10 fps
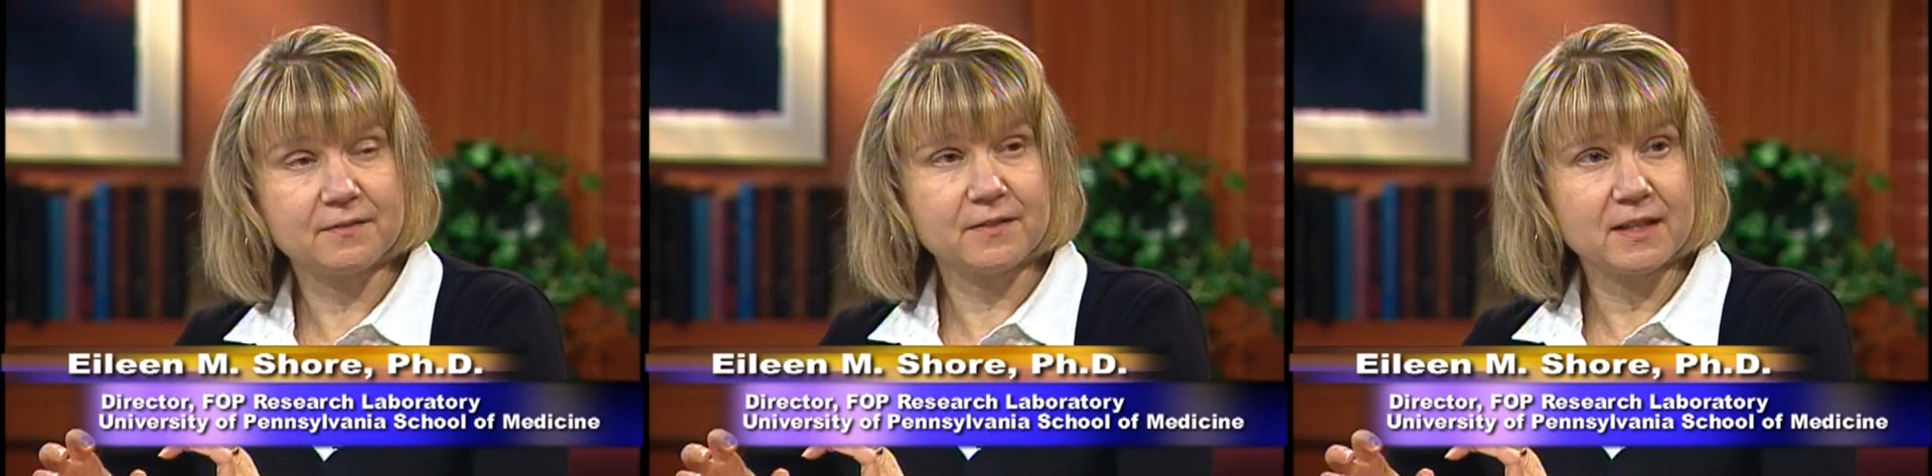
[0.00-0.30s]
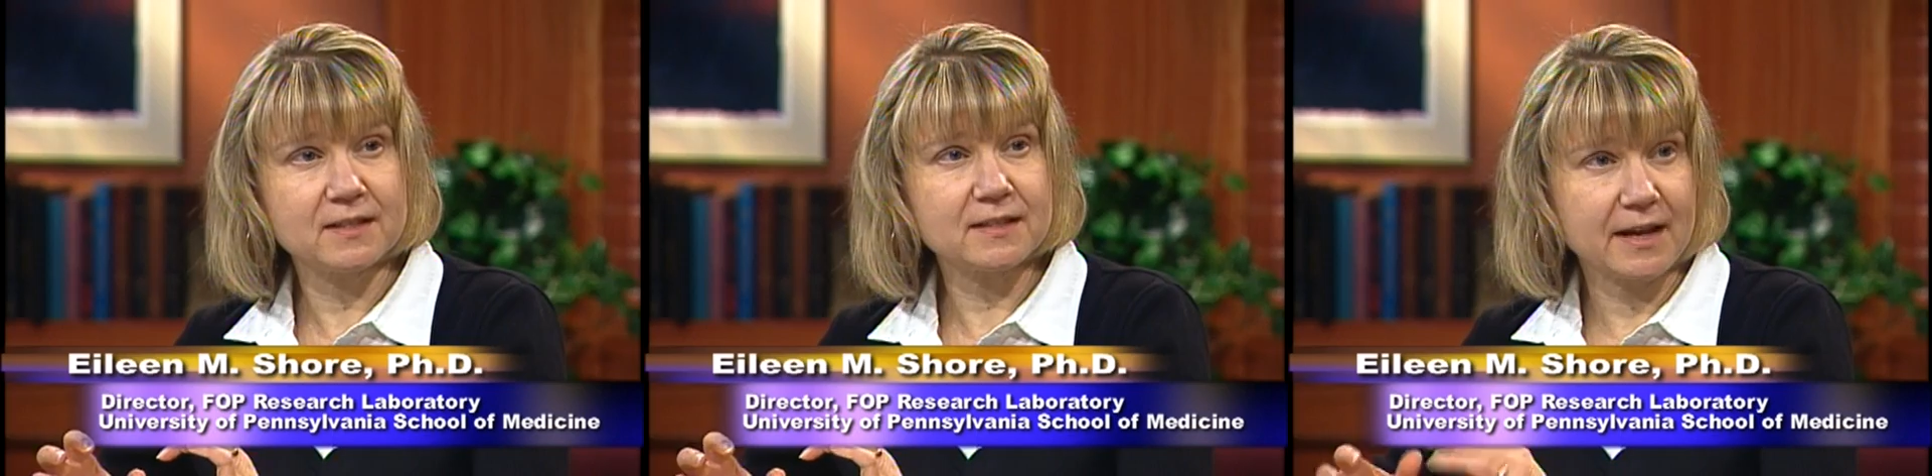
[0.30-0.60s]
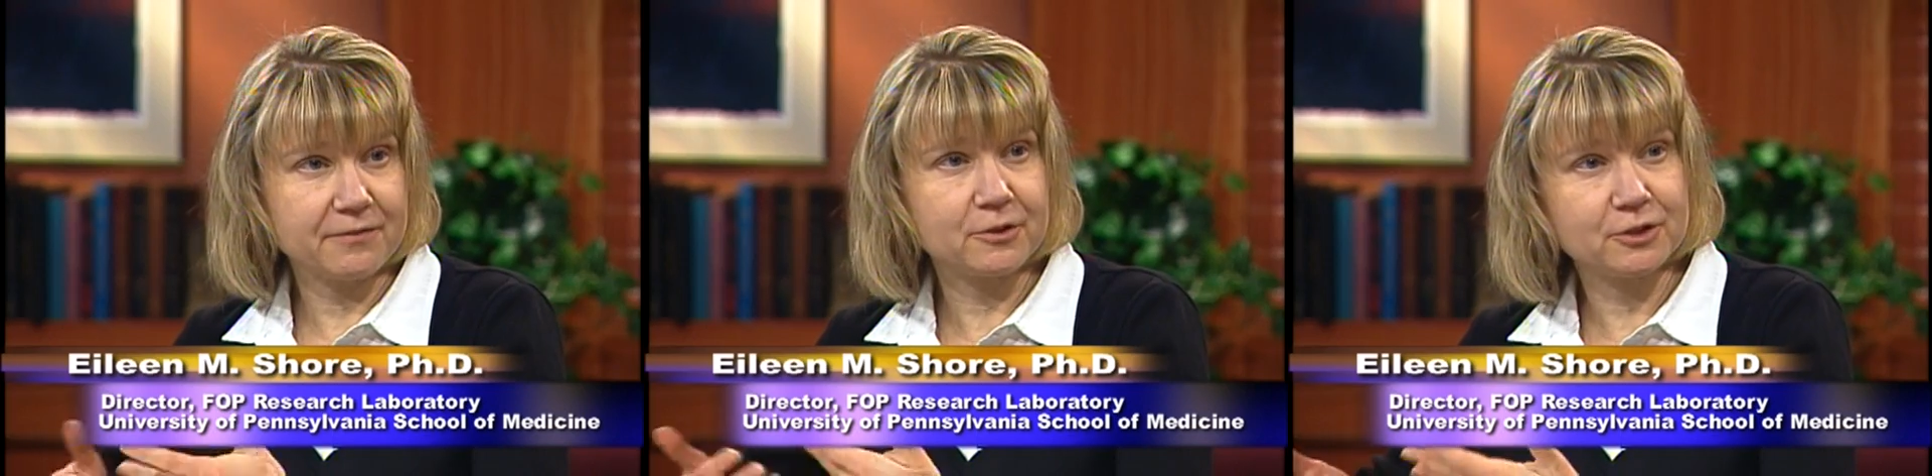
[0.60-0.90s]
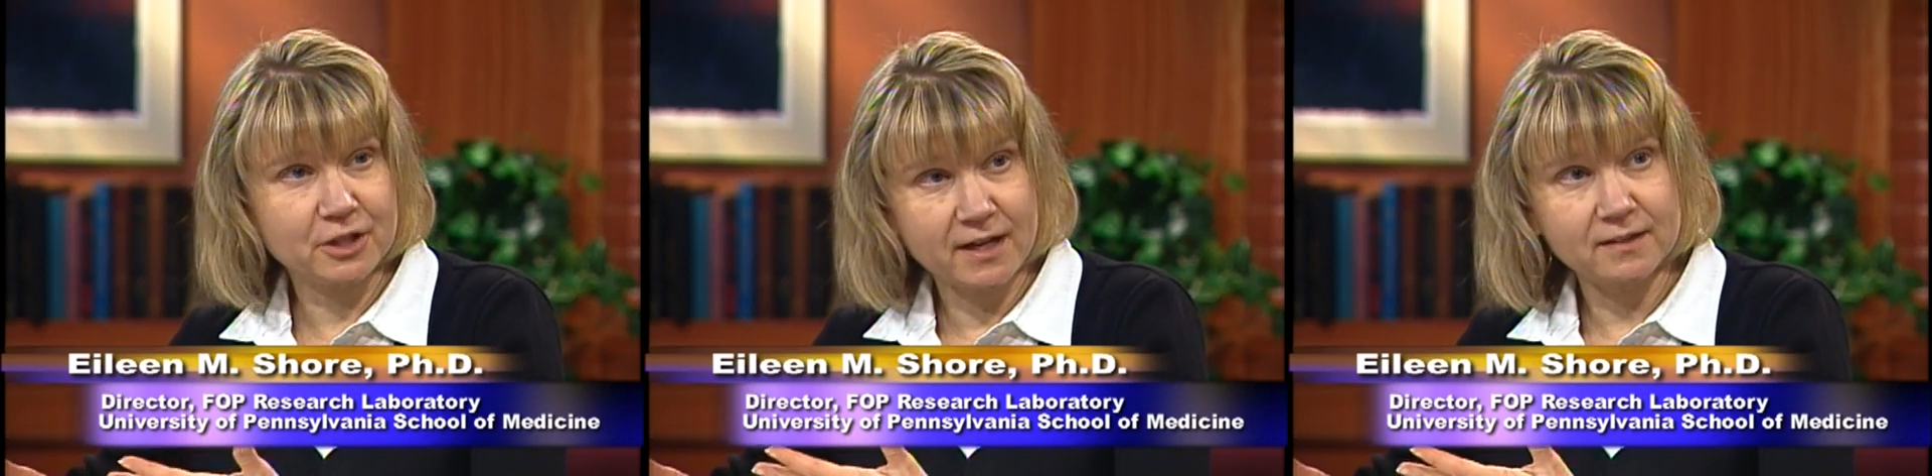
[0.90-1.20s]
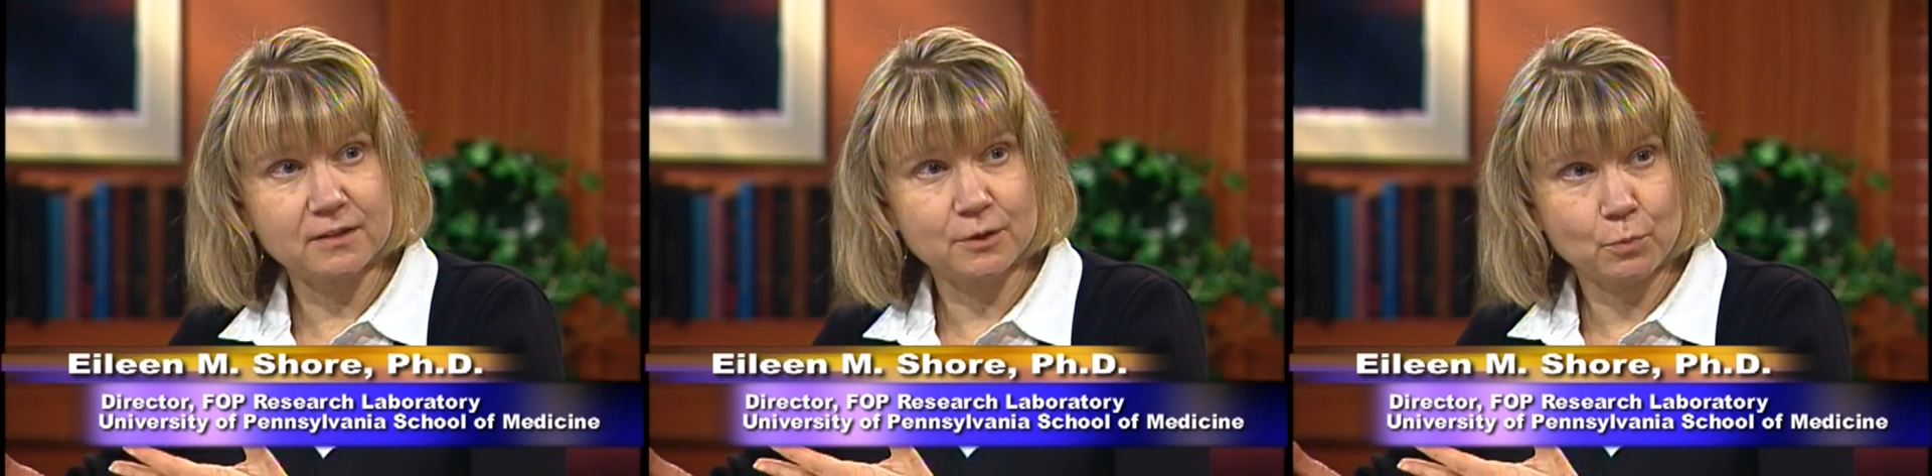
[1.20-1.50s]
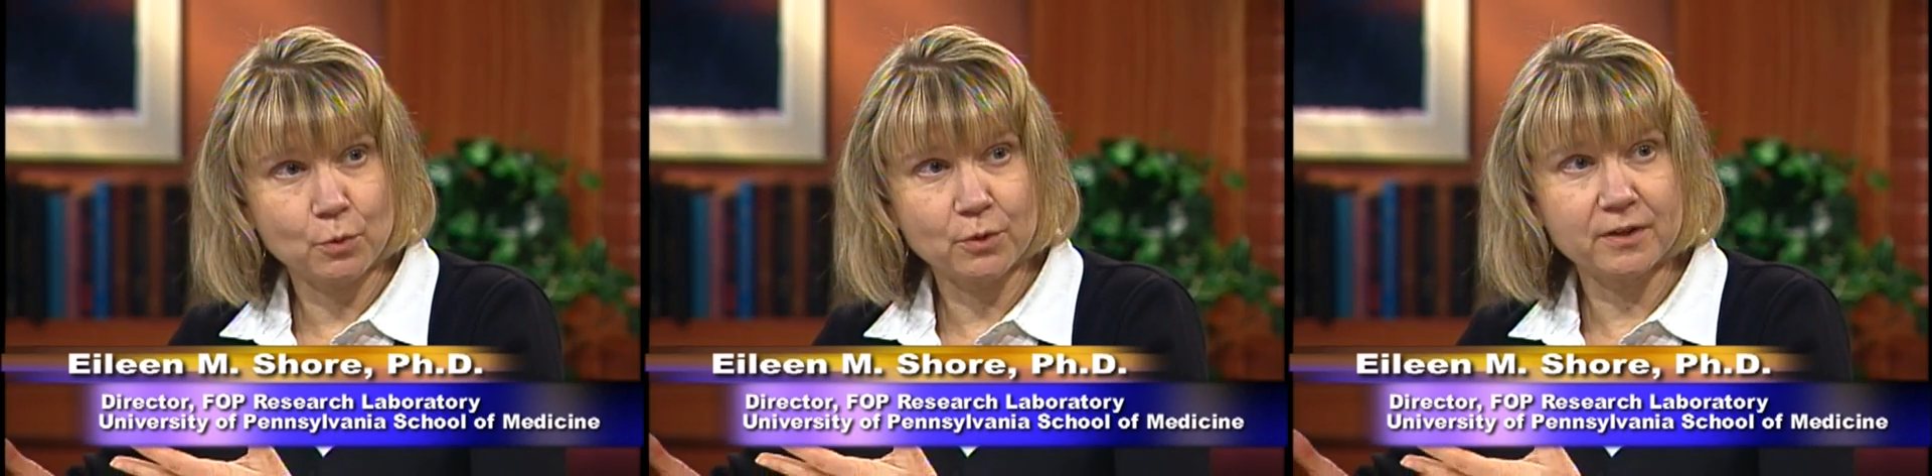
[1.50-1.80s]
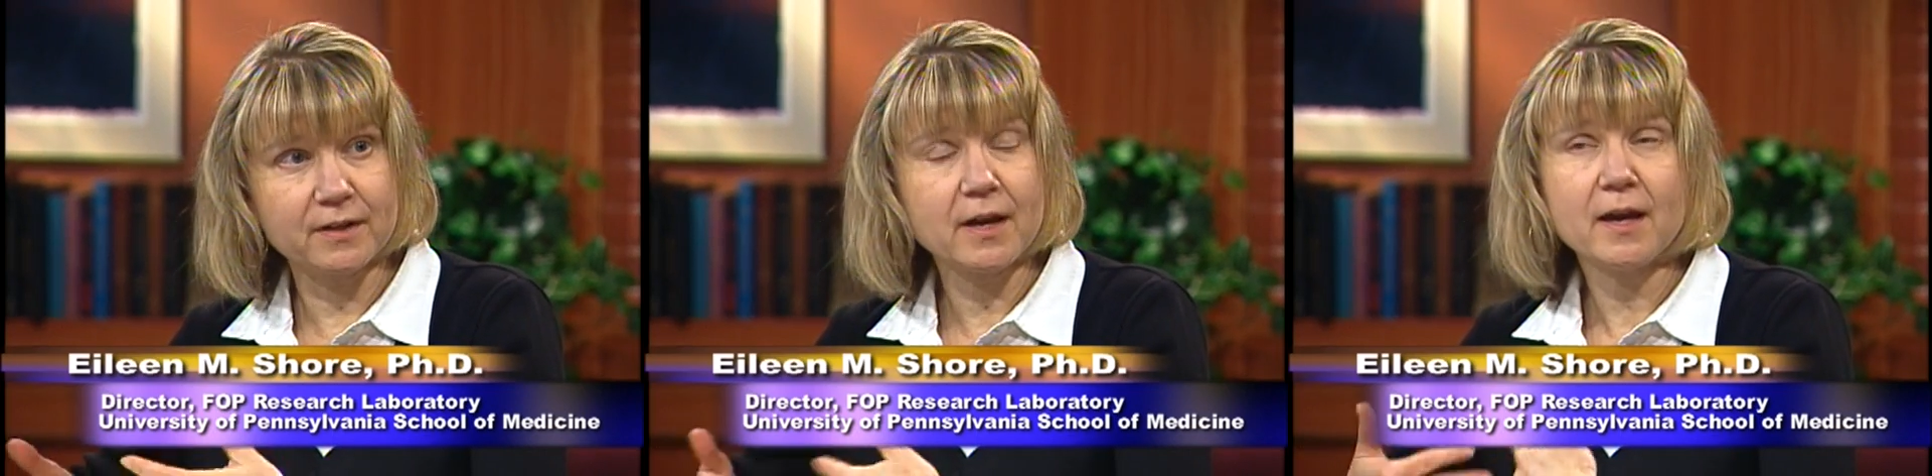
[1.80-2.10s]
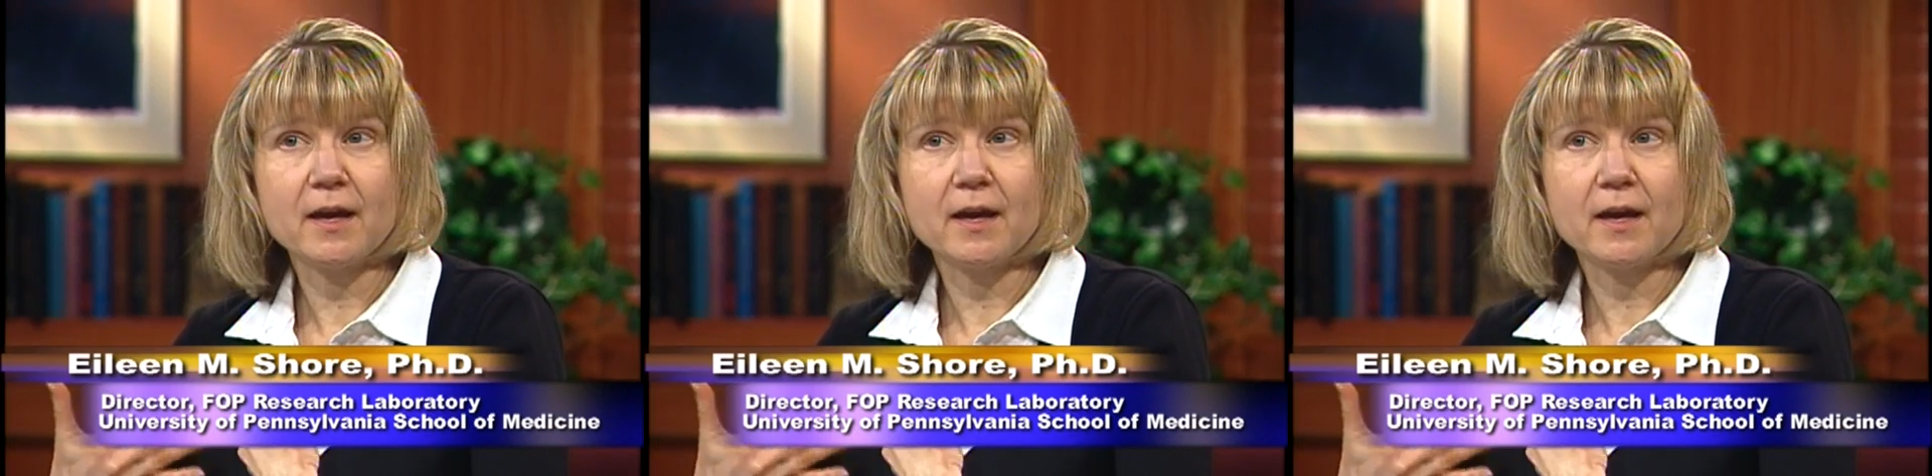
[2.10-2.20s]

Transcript: of this after a child is born